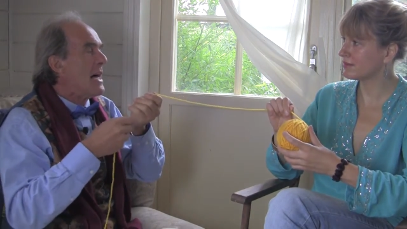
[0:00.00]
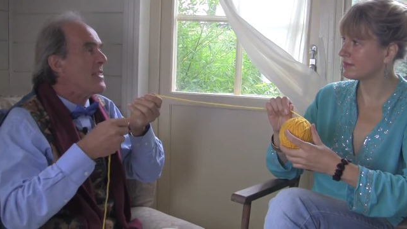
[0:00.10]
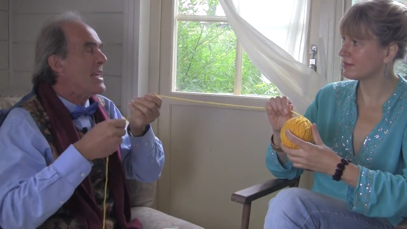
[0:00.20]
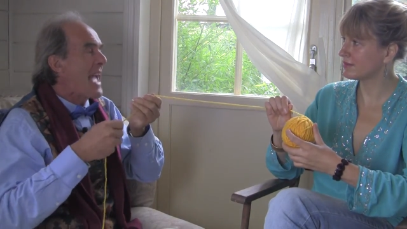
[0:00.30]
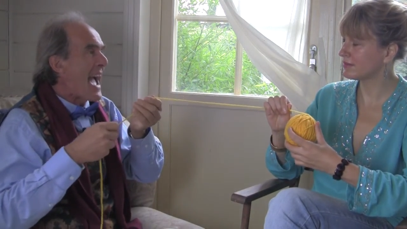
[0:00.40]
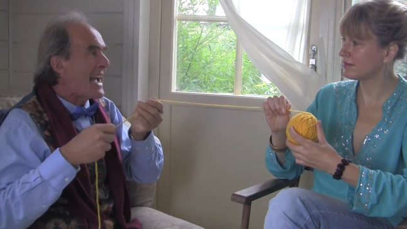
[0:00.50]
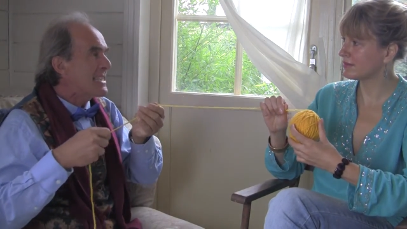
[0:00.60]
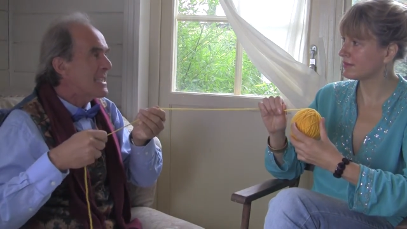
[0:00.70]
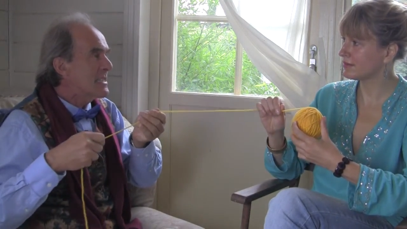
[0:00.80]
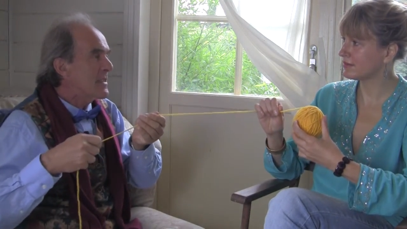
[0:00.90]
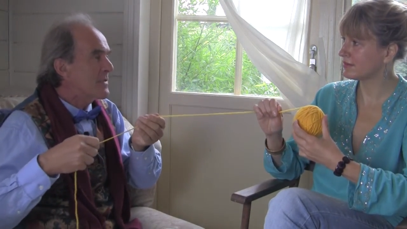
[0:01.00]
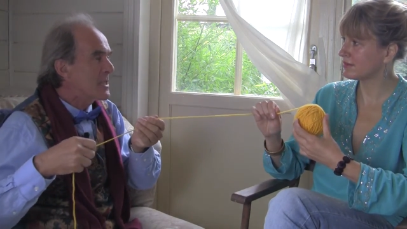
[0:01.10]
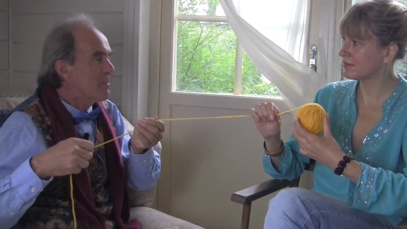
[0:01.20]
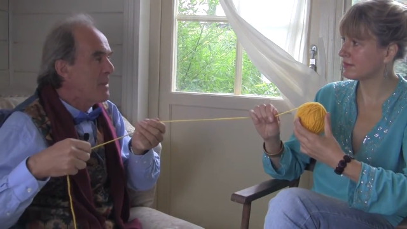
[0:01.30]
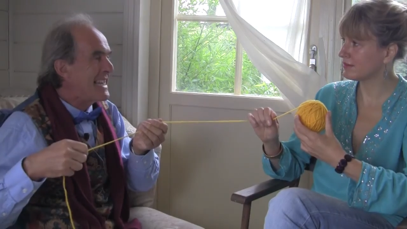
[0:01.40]
Speaker 1: the axis of
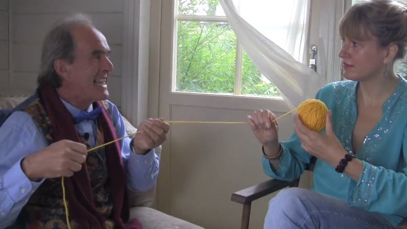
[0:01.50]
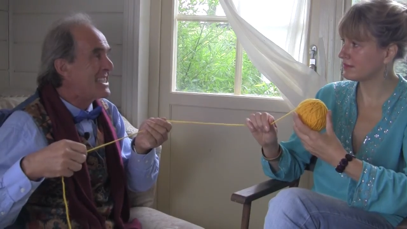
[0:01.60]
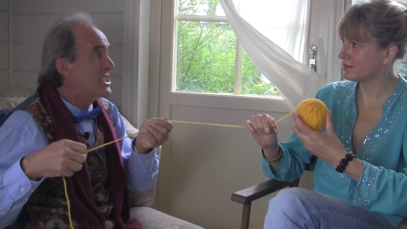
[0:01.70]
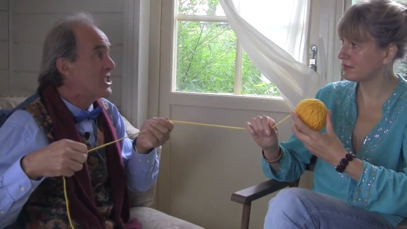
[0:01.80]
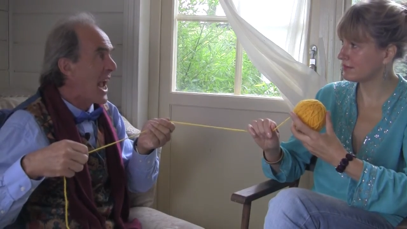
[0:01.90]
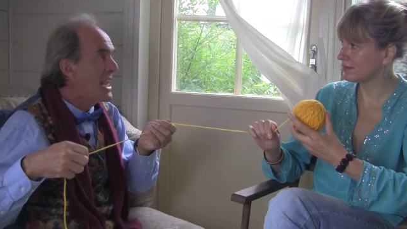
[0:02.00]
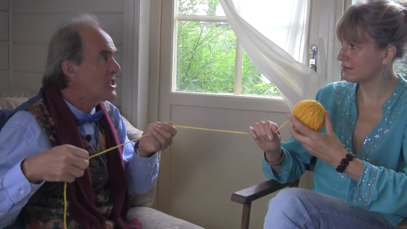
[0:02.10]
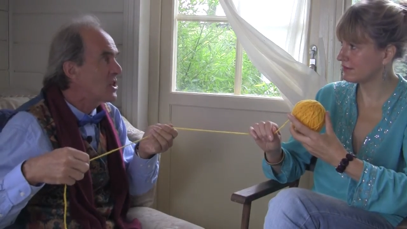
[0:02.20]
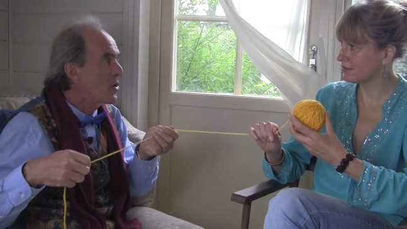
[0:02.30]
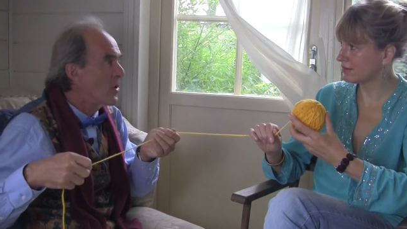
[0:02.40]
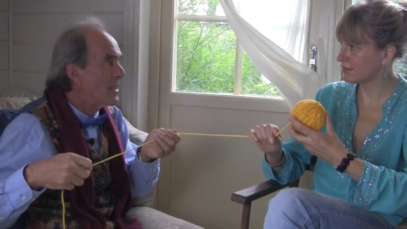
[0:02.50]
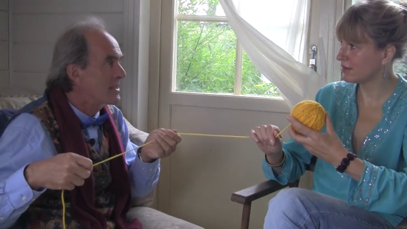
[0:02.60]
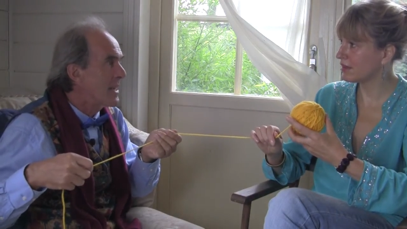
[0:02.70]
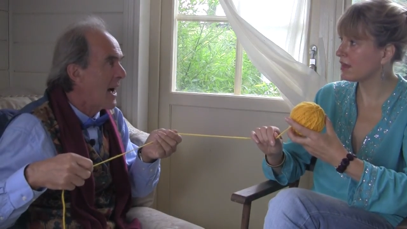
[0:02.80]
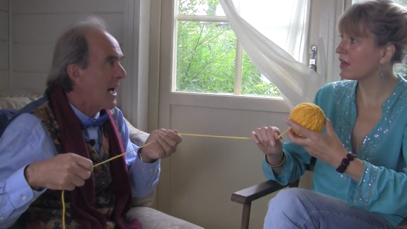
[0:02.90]
spin is changing all the
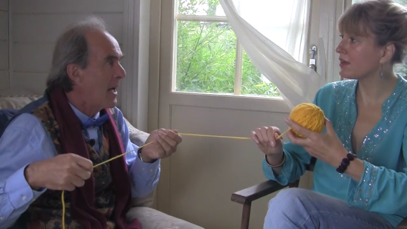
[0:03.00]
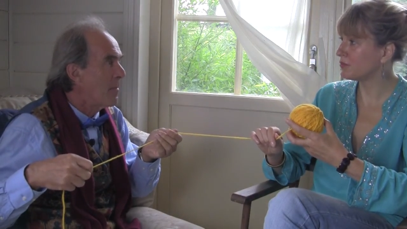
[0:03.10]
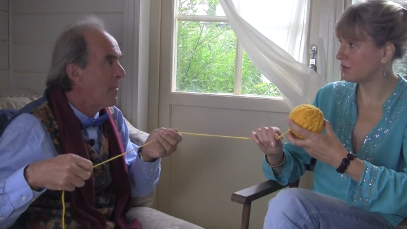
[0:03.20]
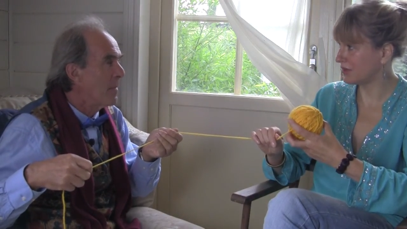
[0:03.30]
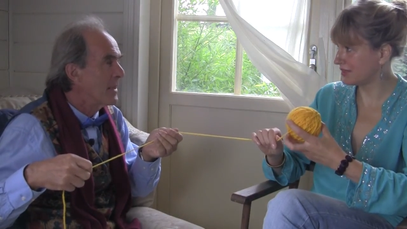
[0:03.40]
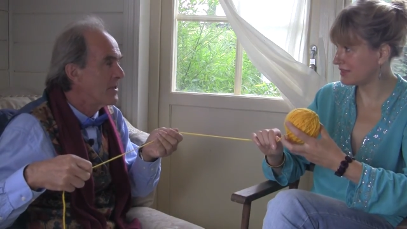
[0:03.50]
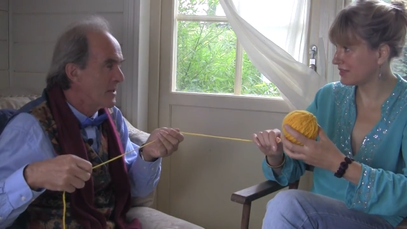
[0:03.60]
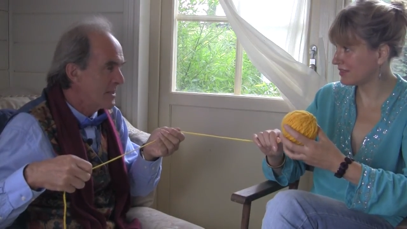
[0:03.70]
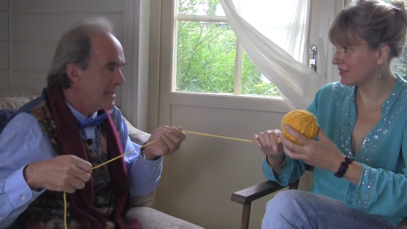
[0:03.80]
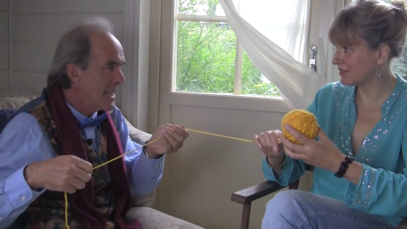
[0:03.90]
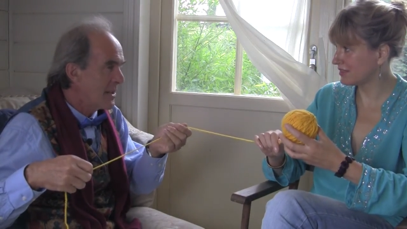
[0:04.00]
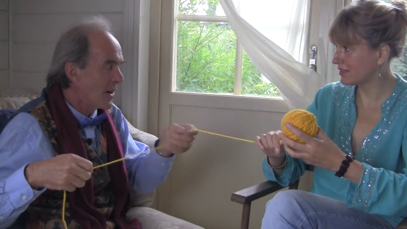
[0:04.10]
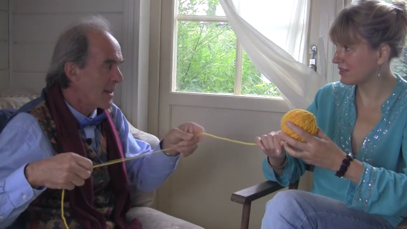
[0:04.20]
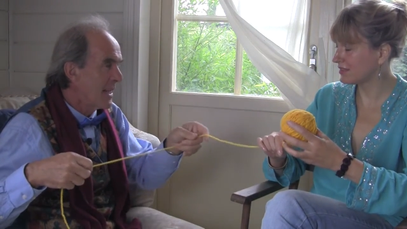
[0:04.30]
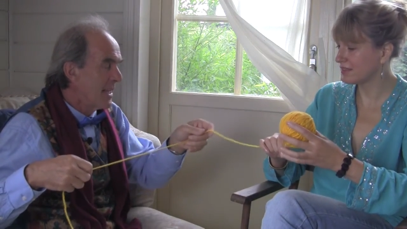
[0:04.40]
time. Right. Do you see?
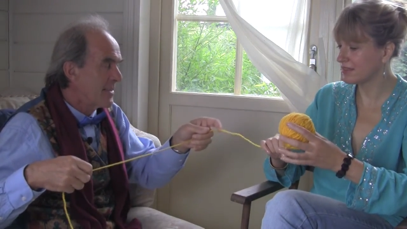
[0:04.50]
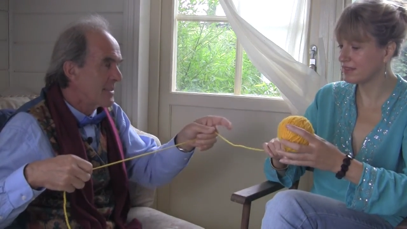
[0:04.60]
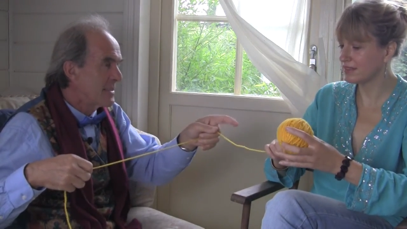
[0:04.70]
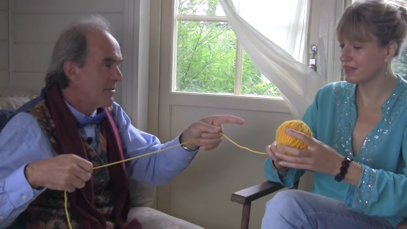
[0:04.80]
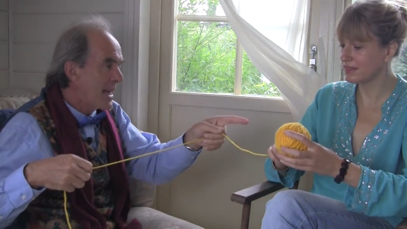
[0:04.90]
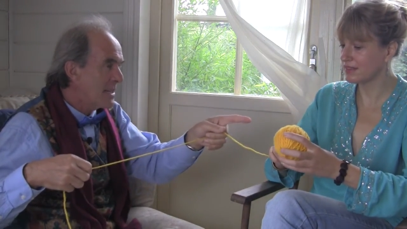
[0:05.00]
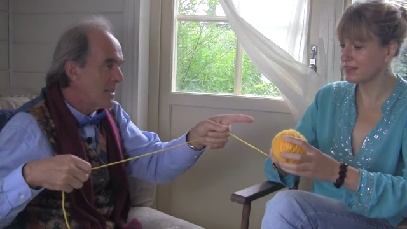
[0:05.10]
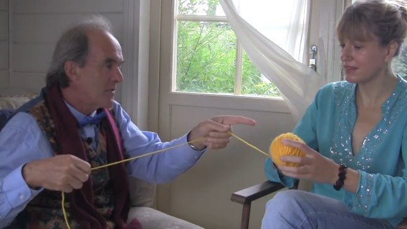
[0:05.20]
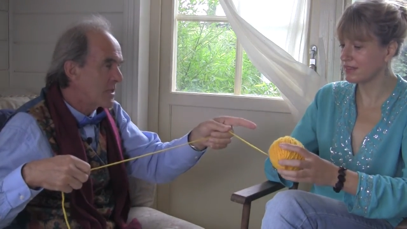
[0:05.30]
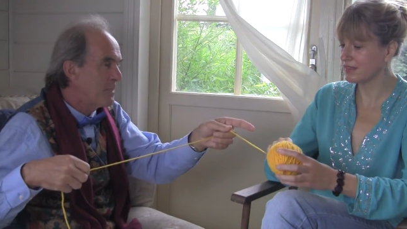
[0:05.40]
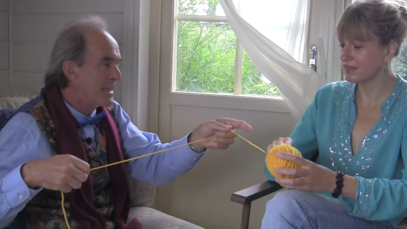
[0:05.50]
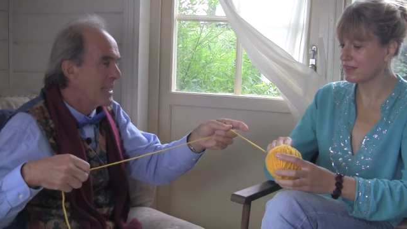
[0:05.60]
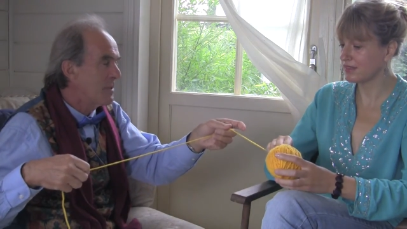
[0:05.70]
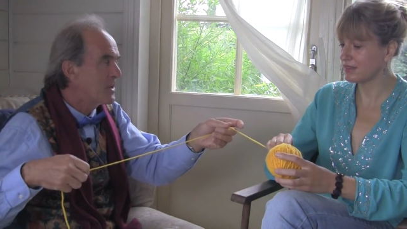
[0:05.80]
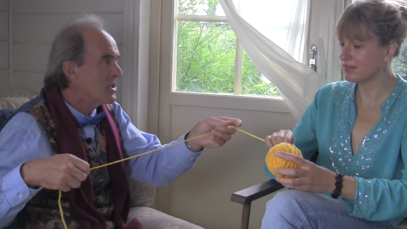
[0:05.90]
Look, the direction of spin
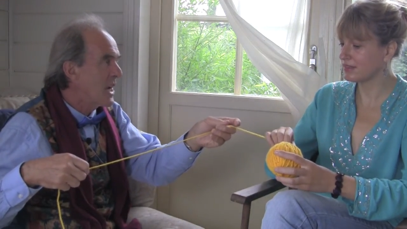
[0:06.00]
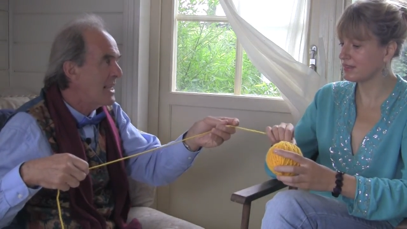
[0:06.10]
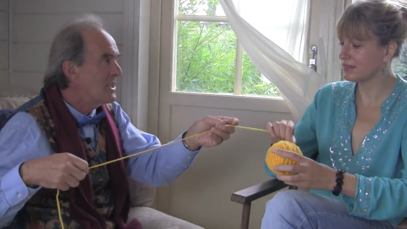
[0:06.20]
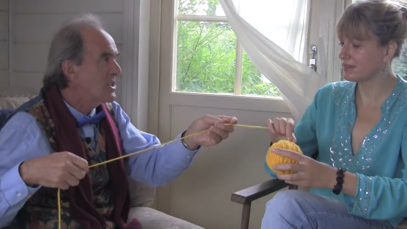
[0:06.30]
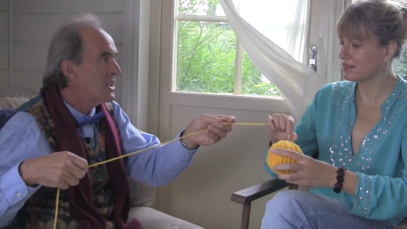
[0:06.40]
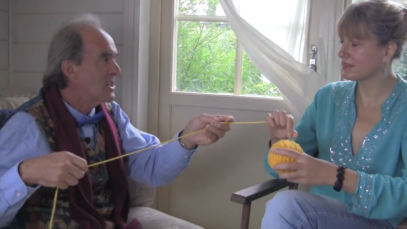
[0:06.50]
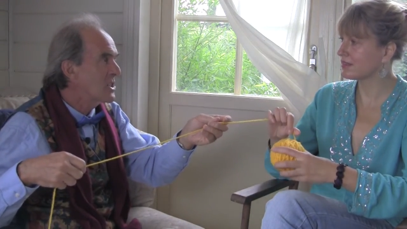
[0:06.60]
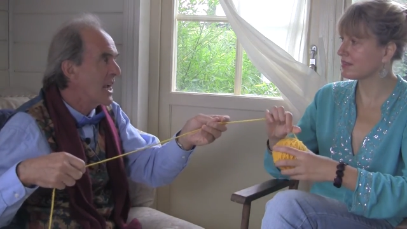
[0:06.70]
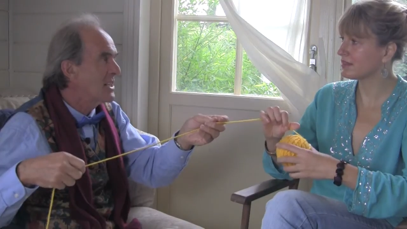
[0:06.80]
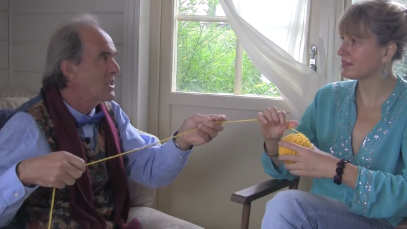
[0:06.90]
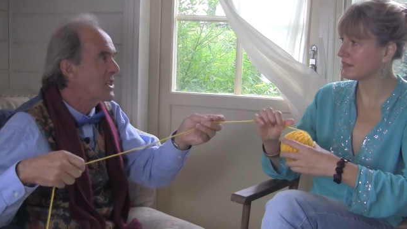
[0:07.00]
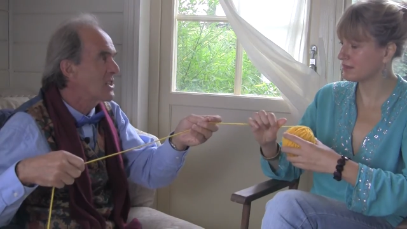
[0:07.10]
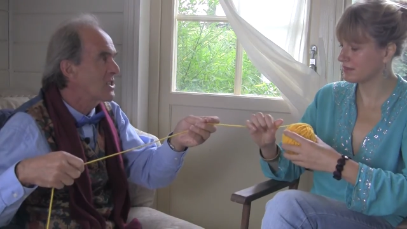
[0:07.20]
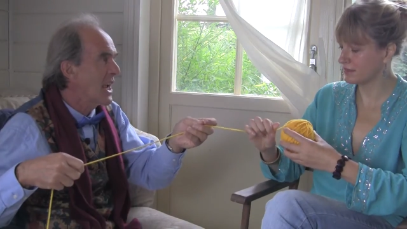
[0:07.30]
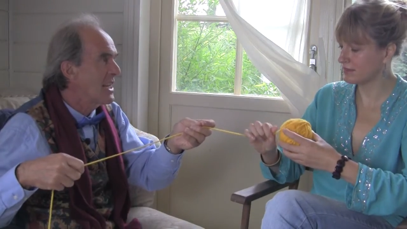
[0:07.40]
keeps changing and changing
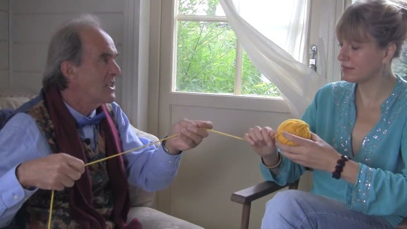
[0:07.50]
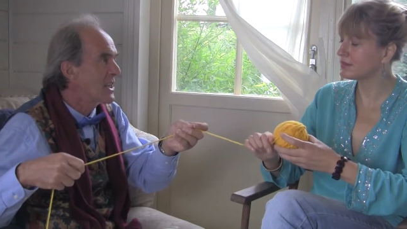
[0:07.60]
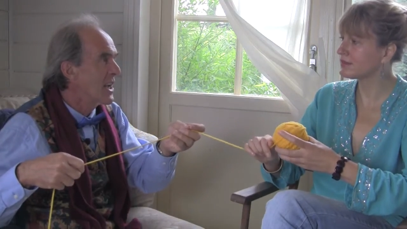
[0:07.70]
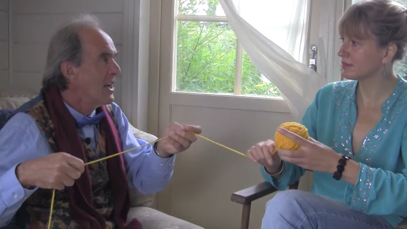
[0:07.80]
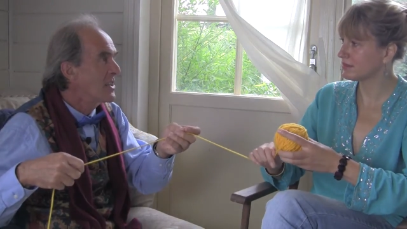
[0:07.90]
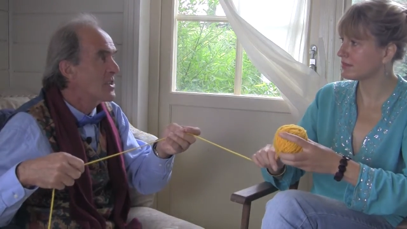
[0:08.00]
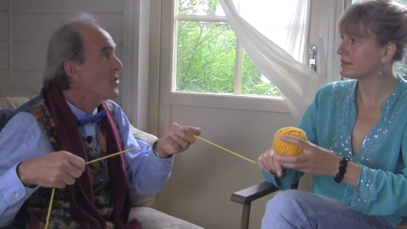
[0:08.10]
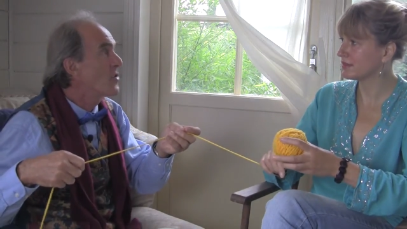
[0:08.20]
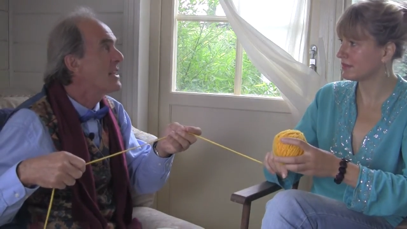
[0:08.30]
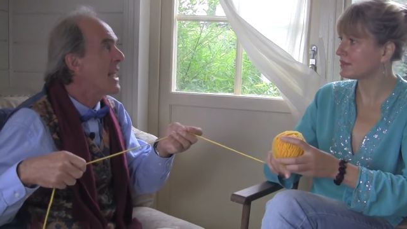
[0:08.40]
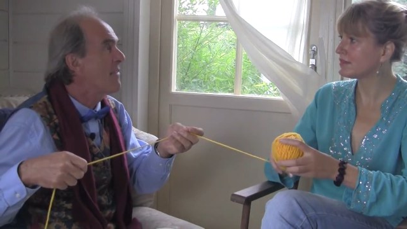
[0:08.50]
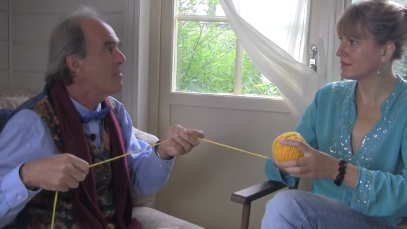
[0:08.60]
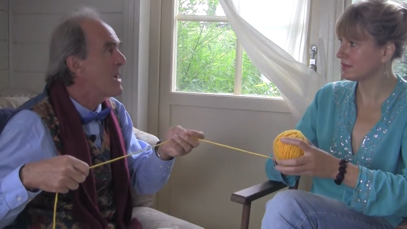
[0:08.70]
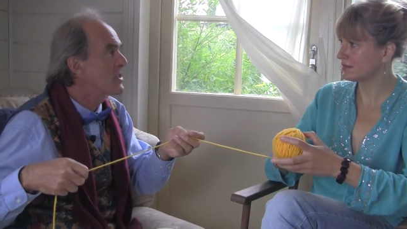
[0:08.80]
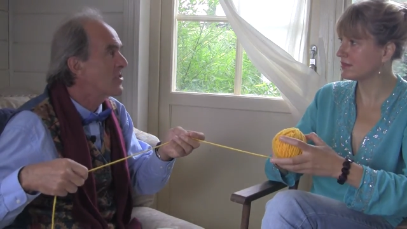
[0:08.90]
and changing, so you can never
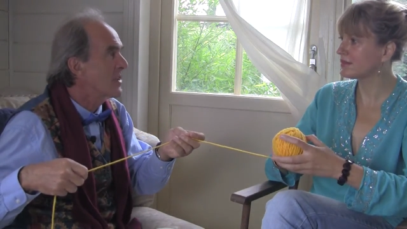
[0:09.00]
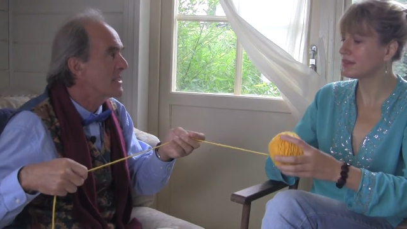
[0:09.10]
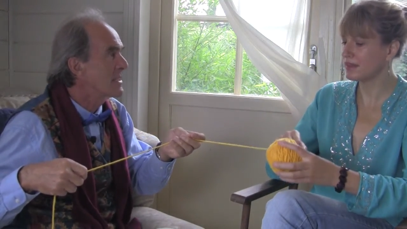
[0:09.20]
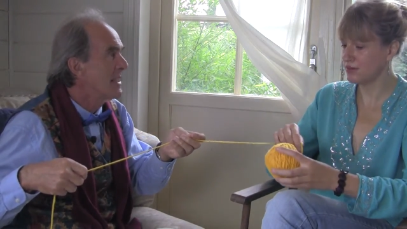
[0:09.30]
measure it.